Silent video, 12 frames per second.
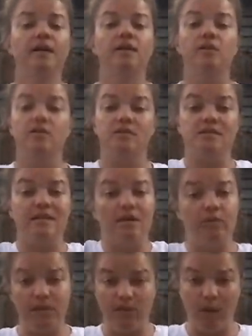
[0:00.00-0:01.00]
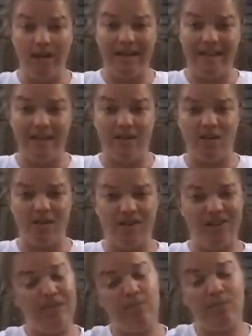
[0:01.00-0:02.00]
You can start with the one hand on your
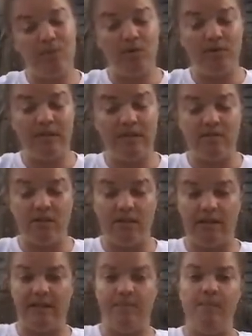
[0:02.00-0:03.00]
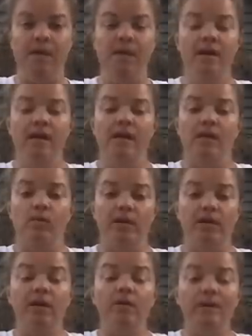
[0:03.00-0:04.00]
hip or both hands on your hip. And what you're
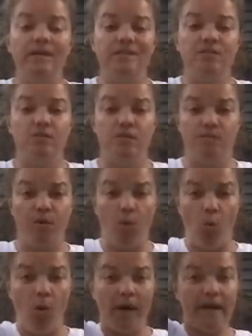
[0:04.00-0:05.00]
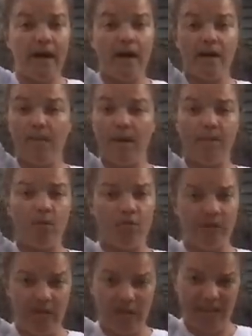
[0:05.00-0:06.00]
going to do is put one arm up over
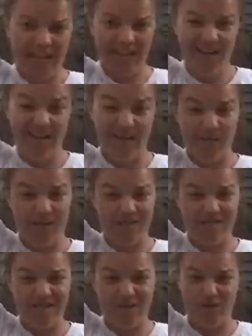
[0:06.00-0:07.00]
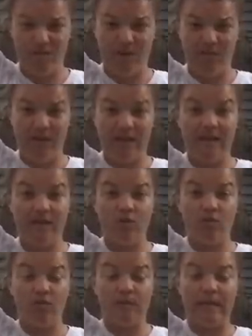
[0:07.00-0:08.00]
your head. I'm going to start with my right hand
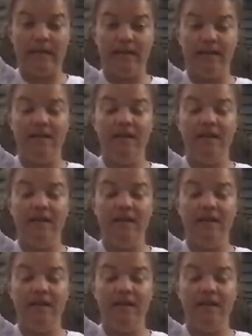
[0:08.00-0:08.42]
over my head.